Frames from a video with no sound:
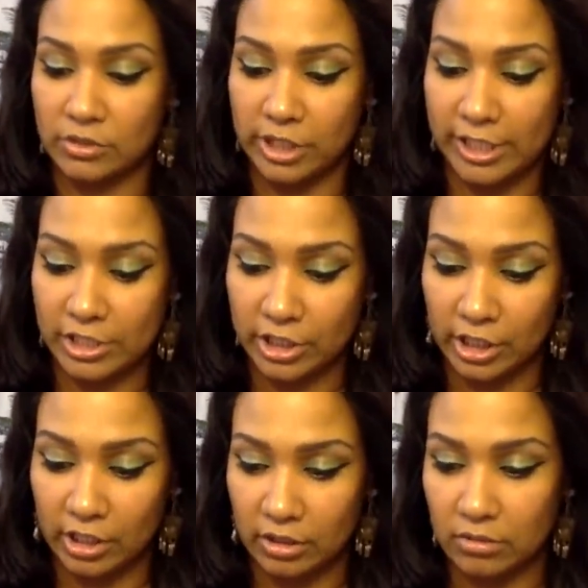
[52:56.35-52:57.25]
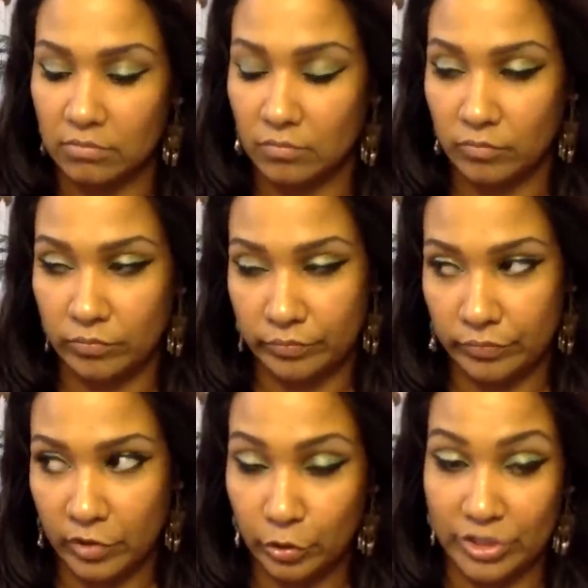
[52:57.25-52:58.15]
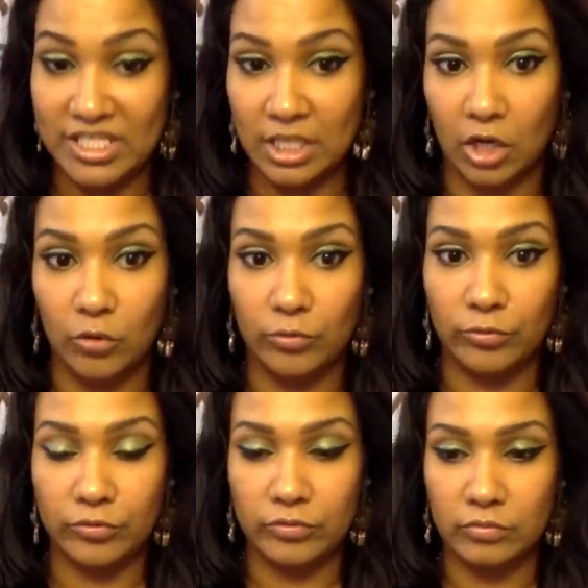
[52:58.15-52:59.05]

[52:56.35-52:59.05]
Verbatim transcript: changing yourself.